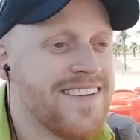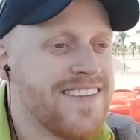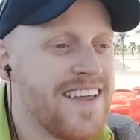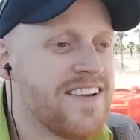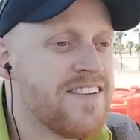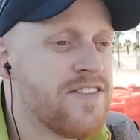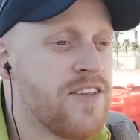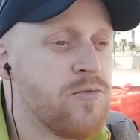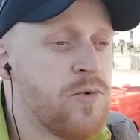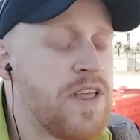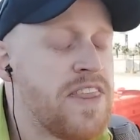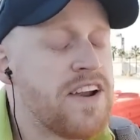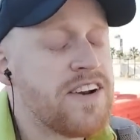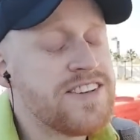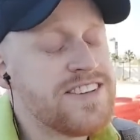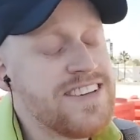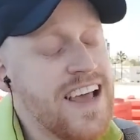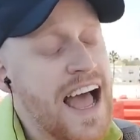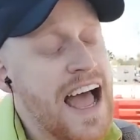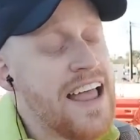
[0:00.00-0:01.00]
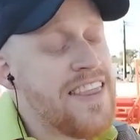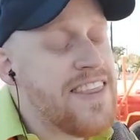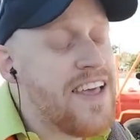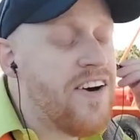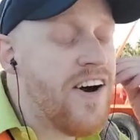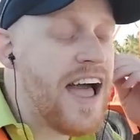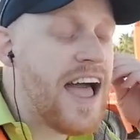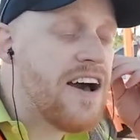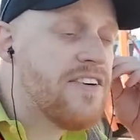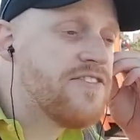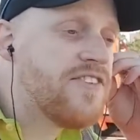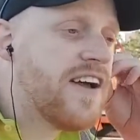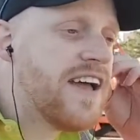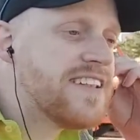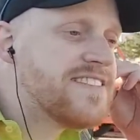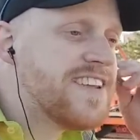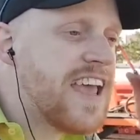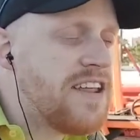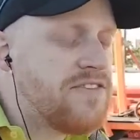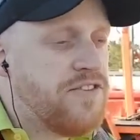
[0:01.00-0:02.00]
They're, they're, when they're done, they'll have
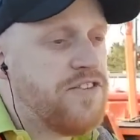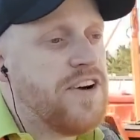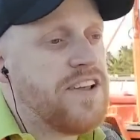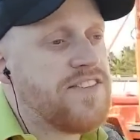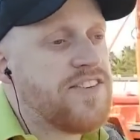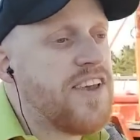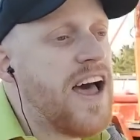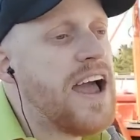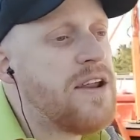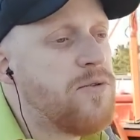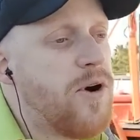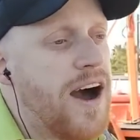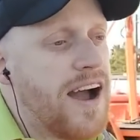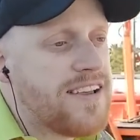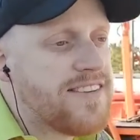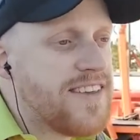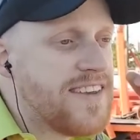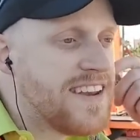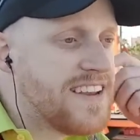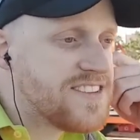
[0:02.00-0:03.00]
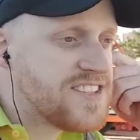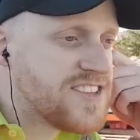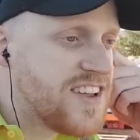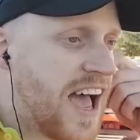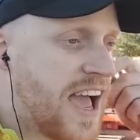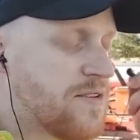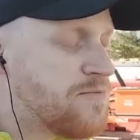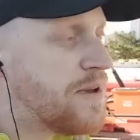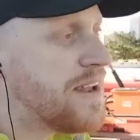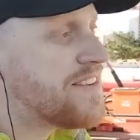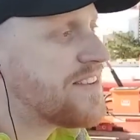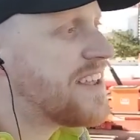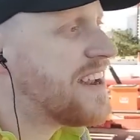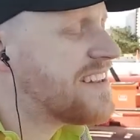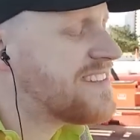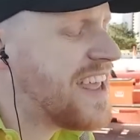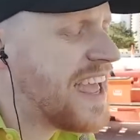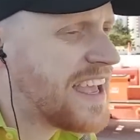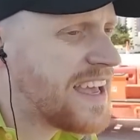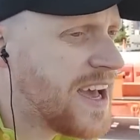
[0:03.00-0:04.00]
10-foot uh, sidewalks on each side, but it's going
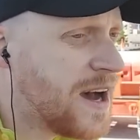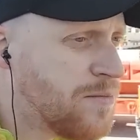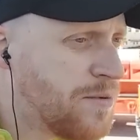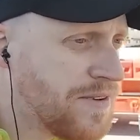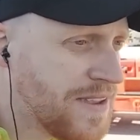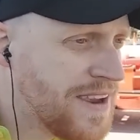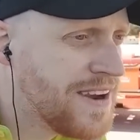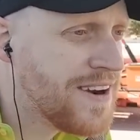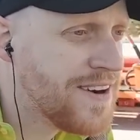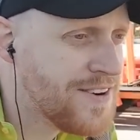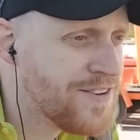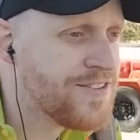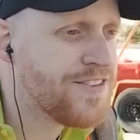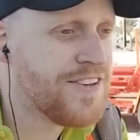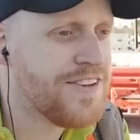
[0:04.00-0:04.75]
to take a couple years.